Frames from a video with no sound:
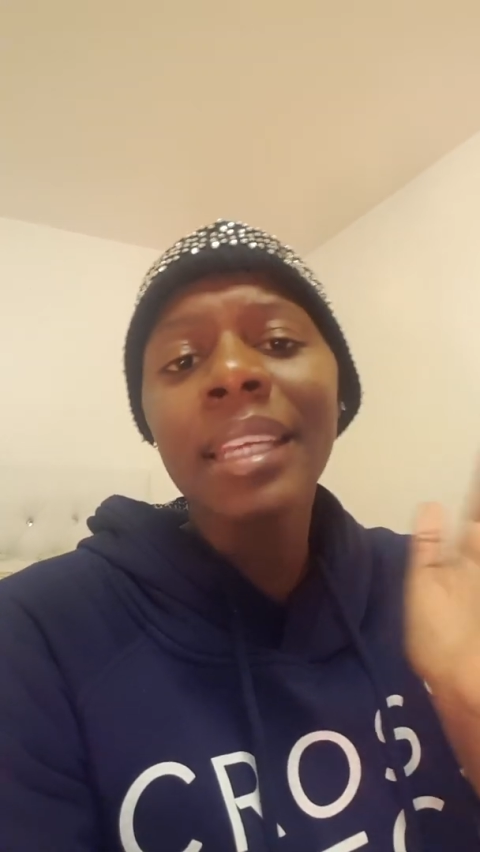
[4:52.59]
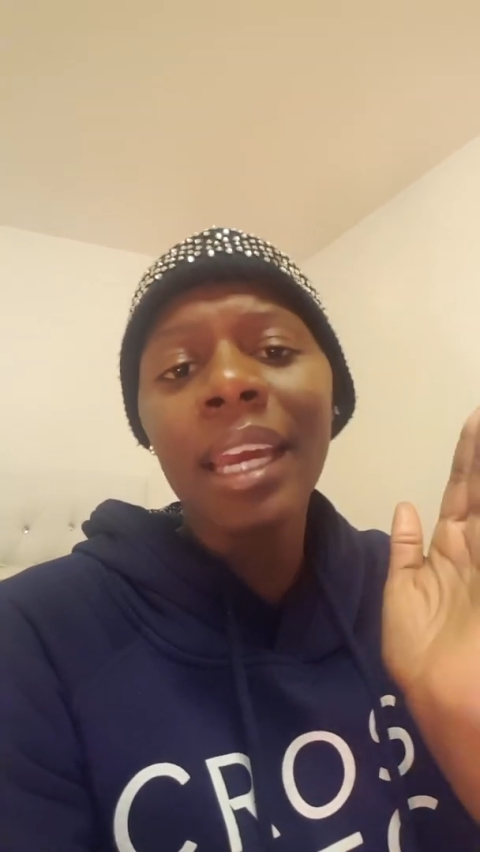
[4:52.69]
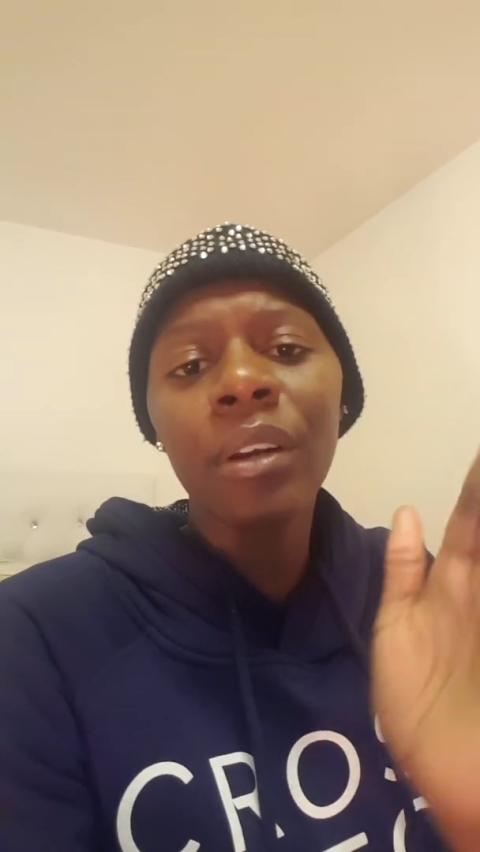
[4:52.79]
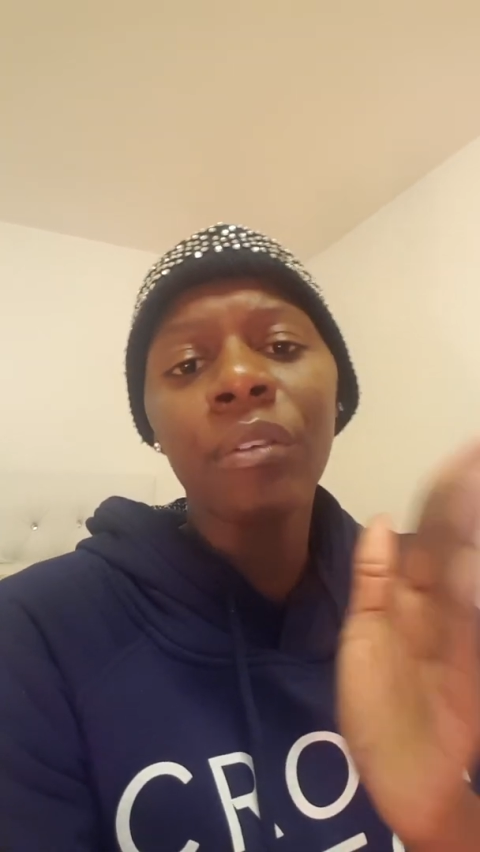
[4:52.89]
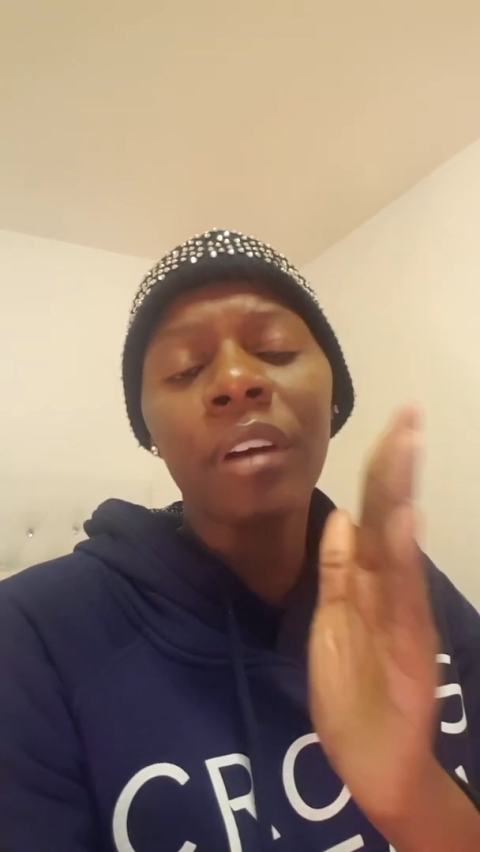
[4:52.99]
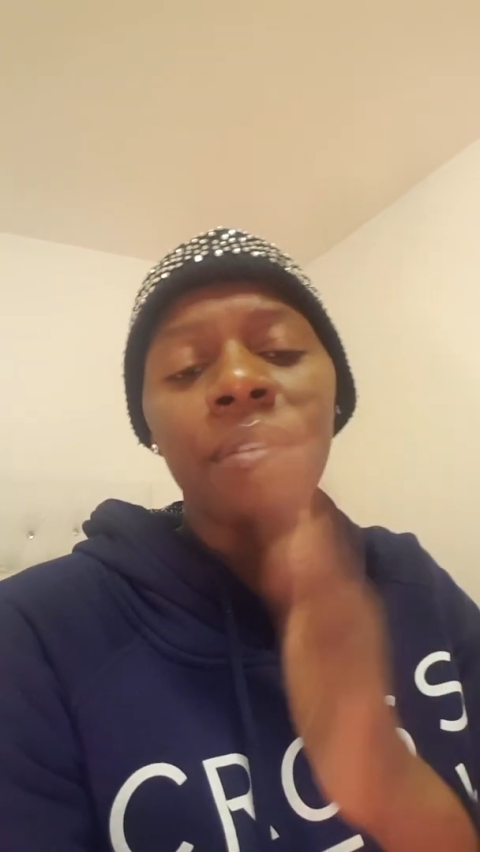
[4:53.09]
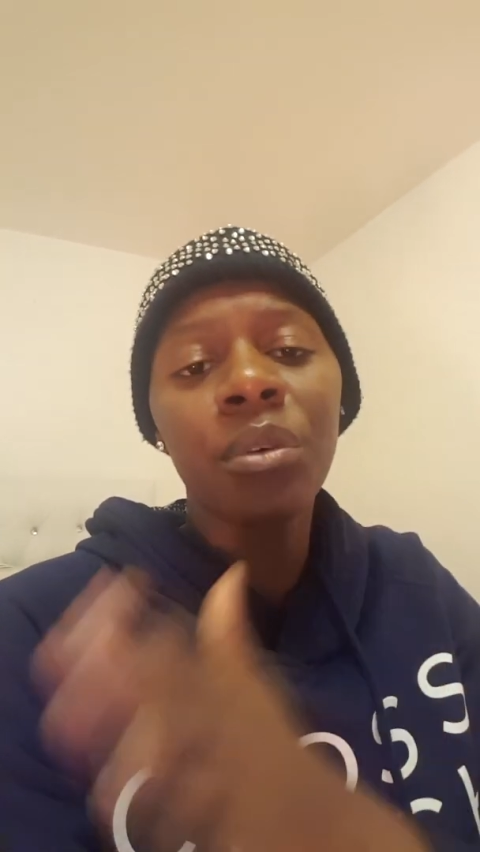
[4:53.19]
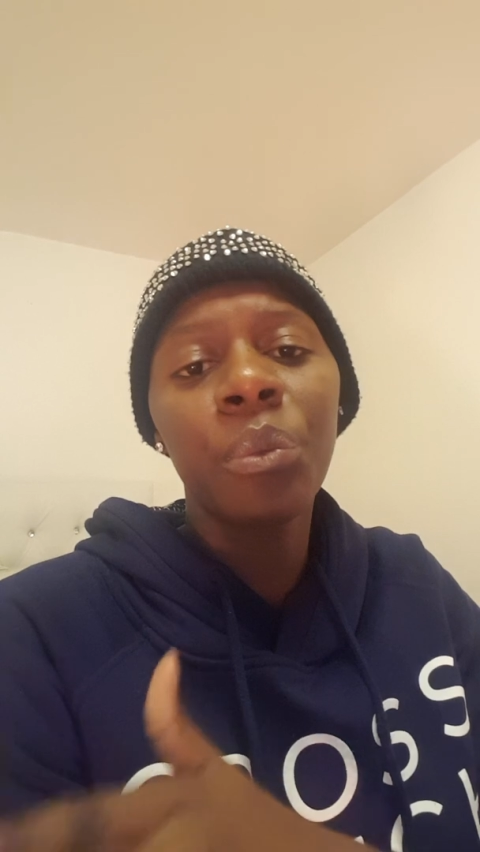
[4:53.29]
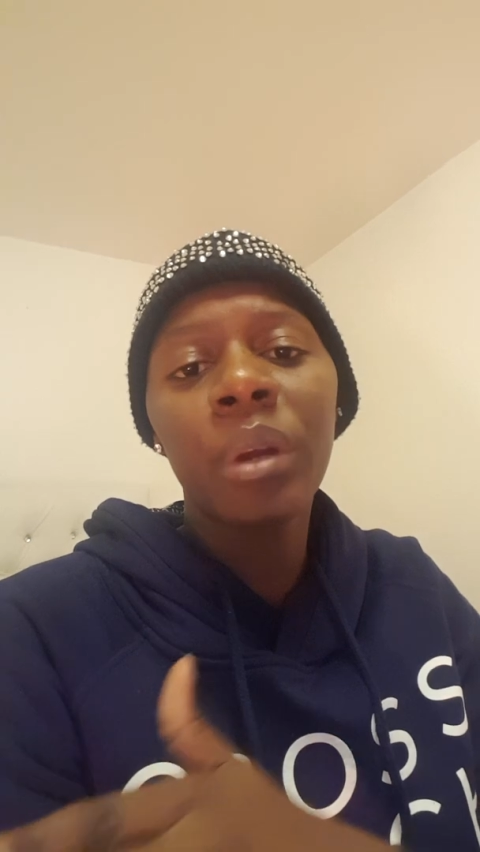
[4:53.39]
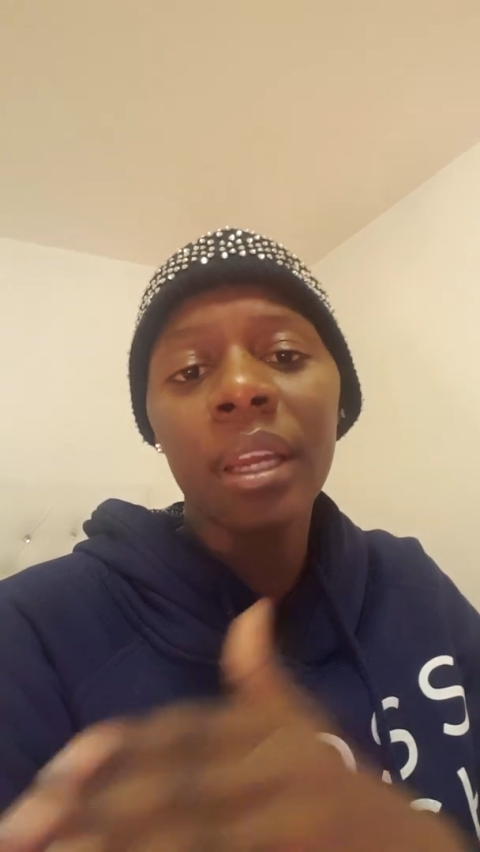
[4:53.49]
the end of
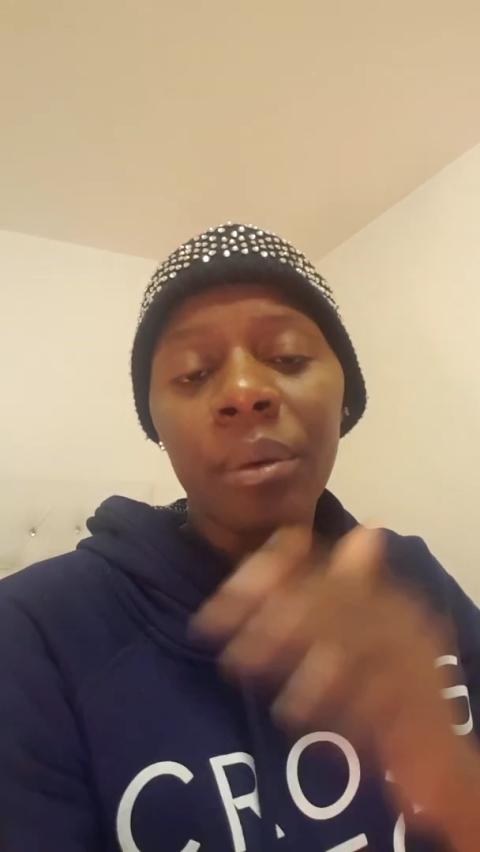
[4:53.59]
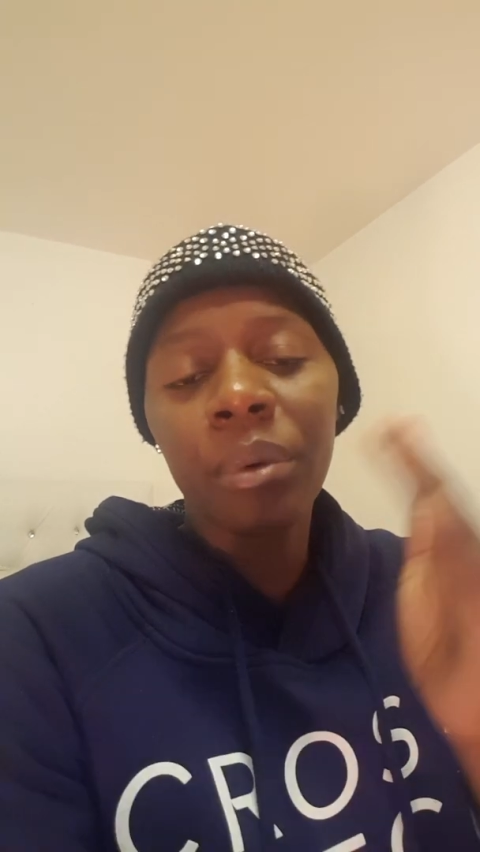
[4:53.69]
every week,